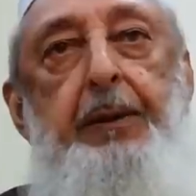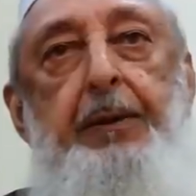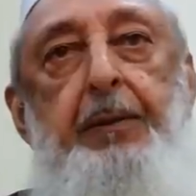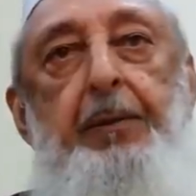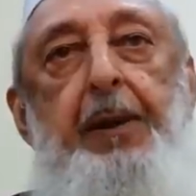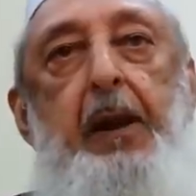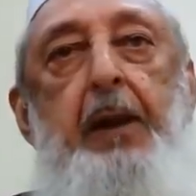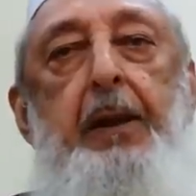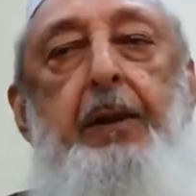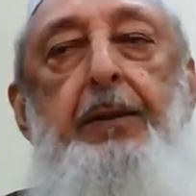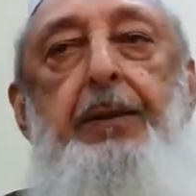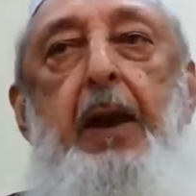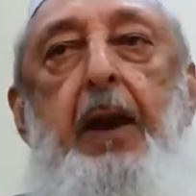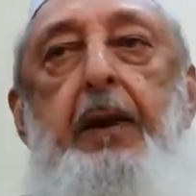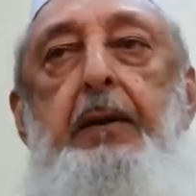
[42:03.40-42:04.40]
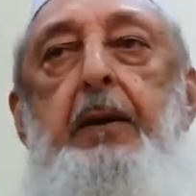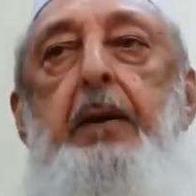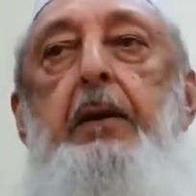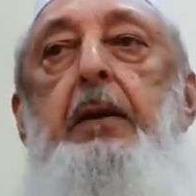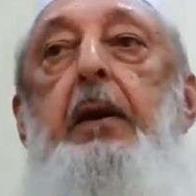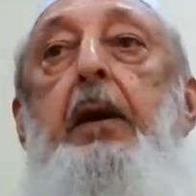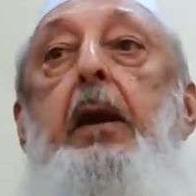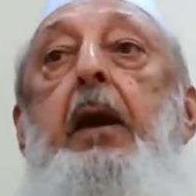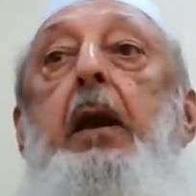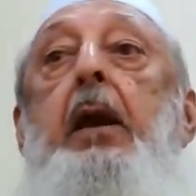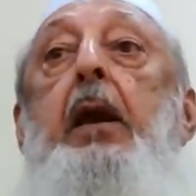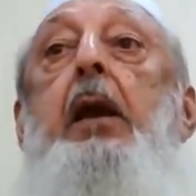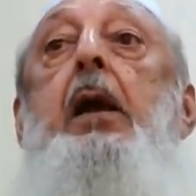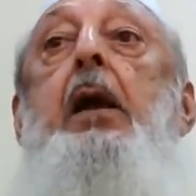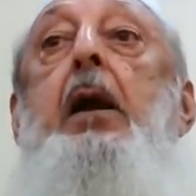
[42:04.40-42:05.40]
at the back entitled
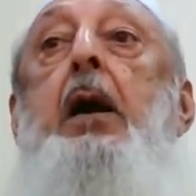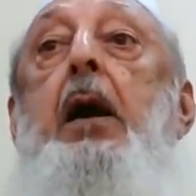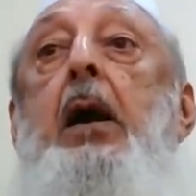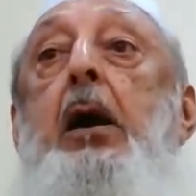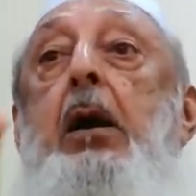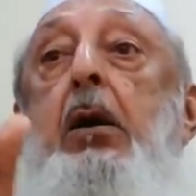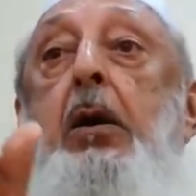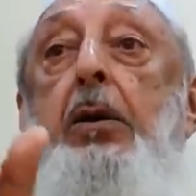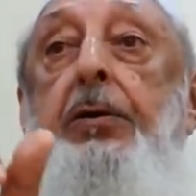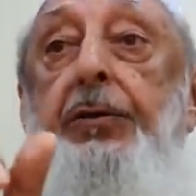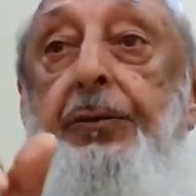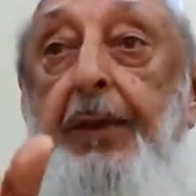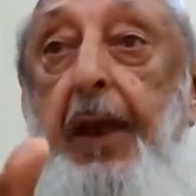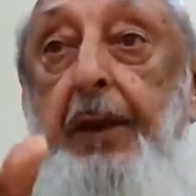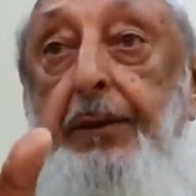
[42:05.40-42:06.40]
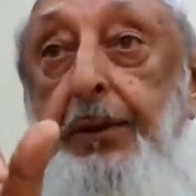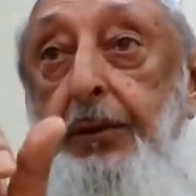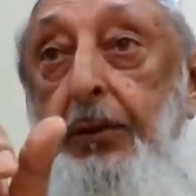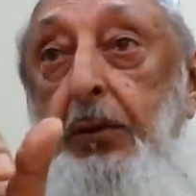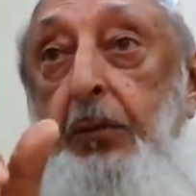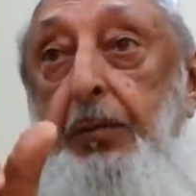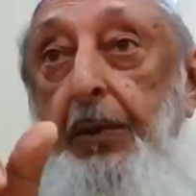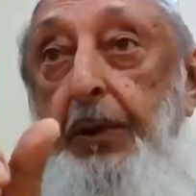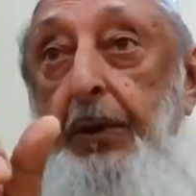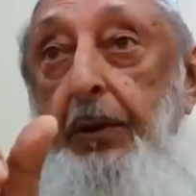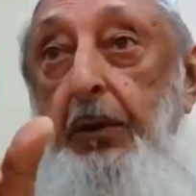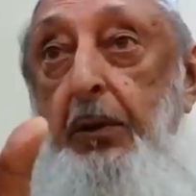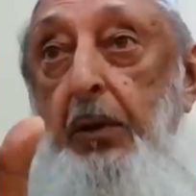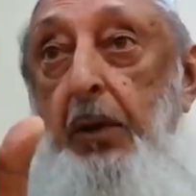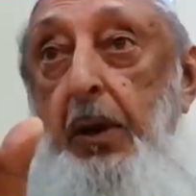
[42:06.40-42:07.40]
Constantinople in
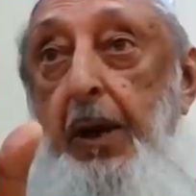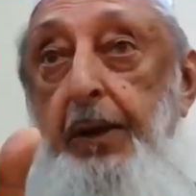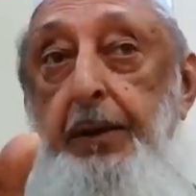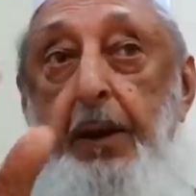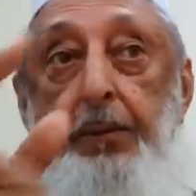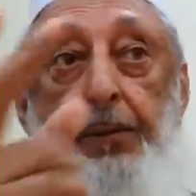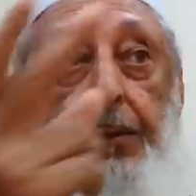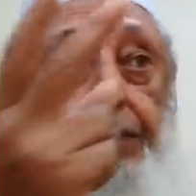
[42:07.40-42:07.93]
the Qur'an. I've